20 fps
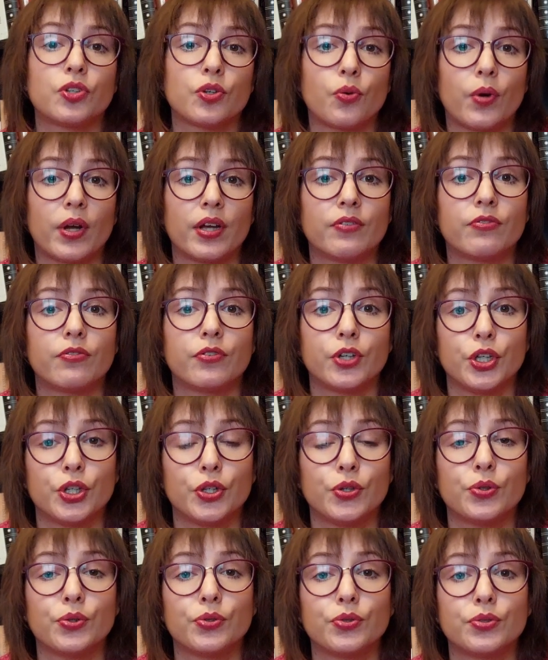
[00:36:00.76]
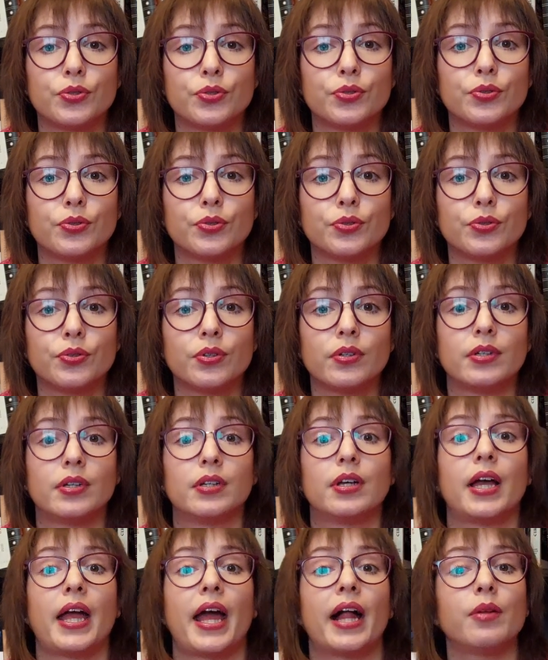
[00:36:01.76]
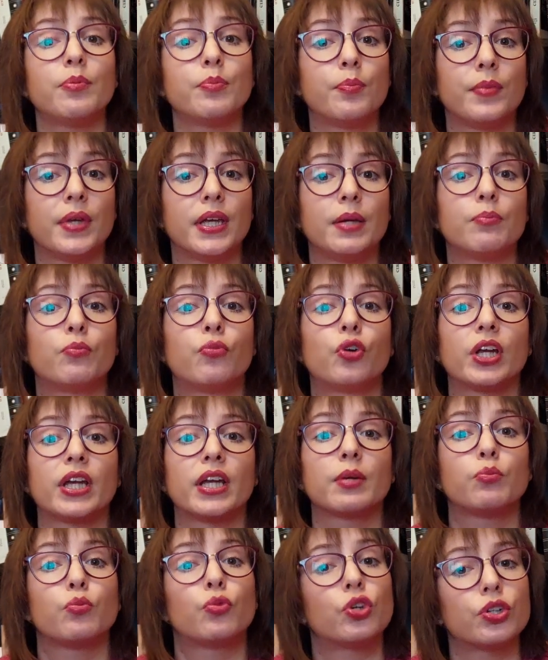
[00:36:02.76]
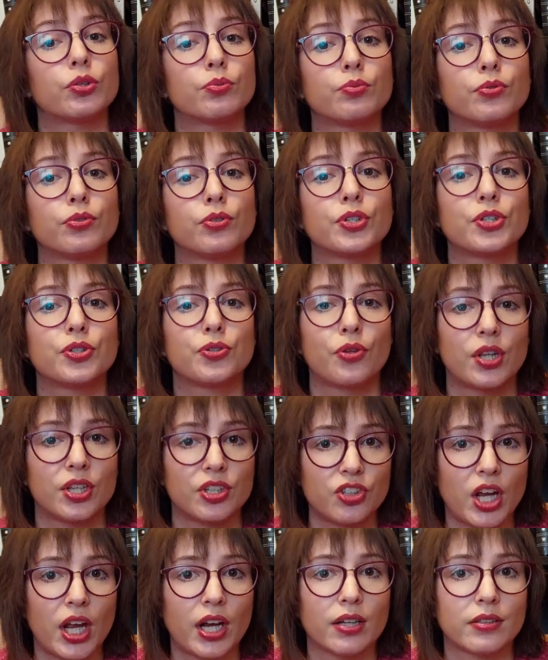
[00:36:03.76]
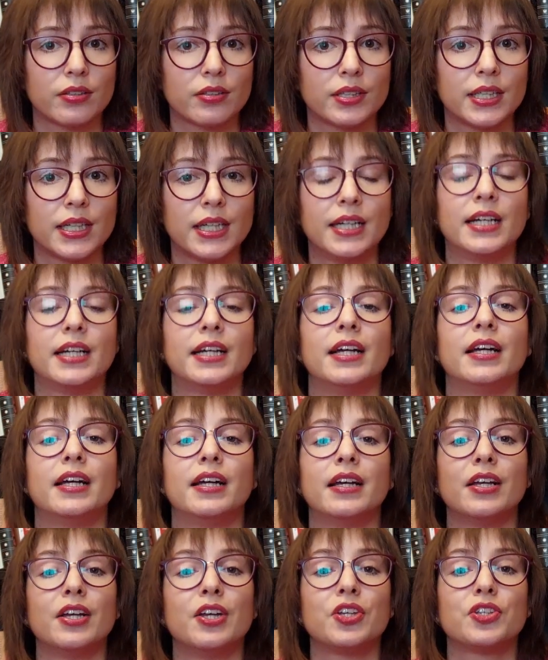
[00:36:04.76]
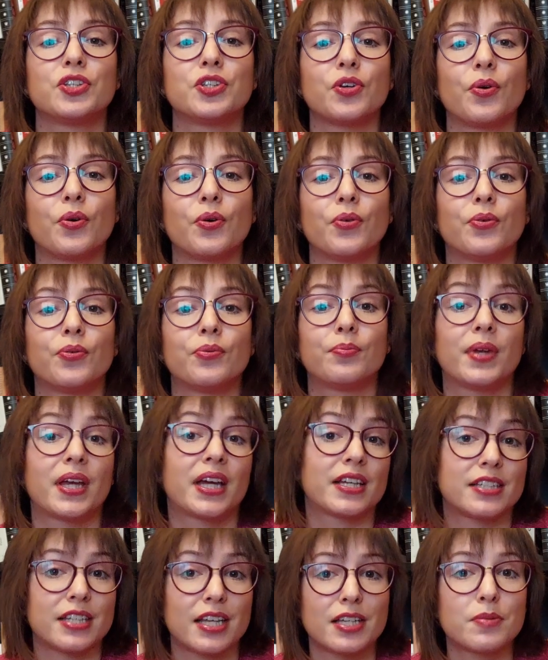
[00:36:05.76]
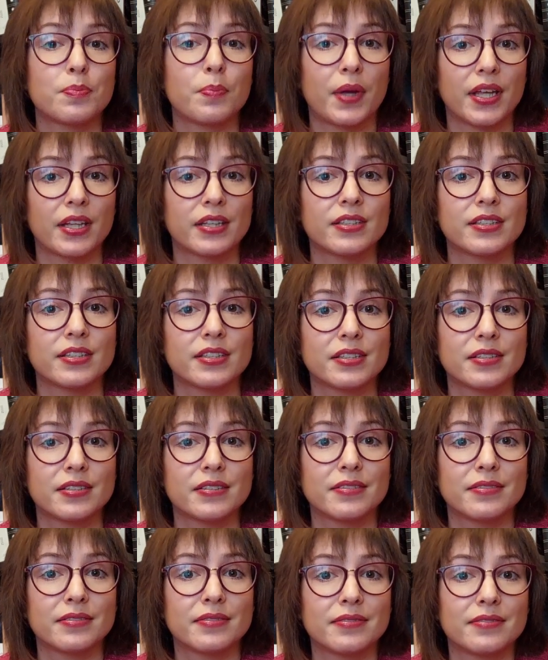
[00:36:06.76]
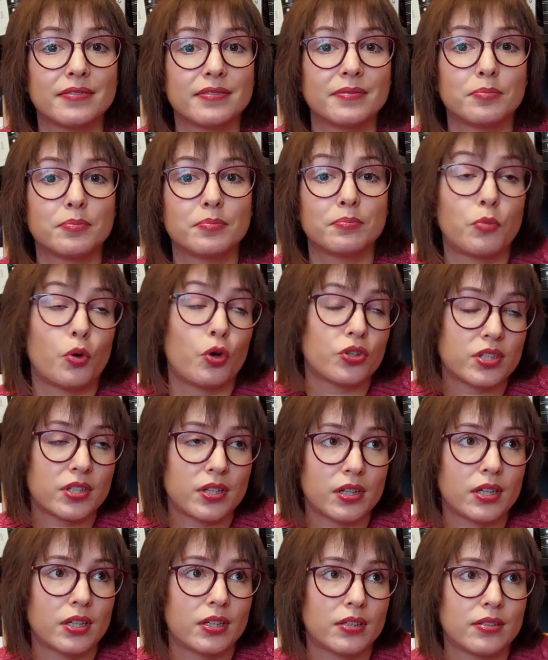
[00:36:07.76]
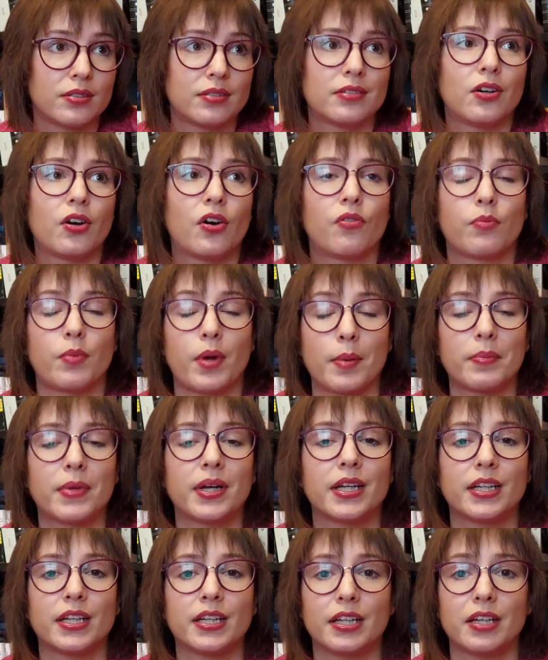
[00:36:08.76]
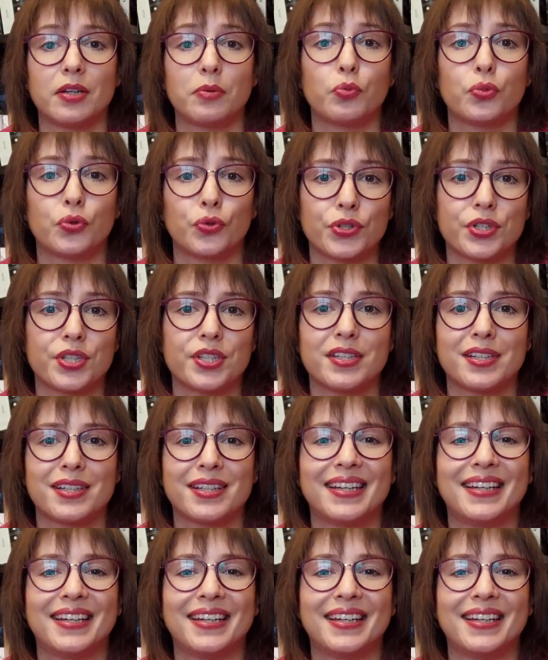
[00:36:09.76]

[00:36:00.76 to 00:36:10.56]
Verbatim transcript: a way for you to help me bring more books to the channel. So, because I spend mostly of my money in books.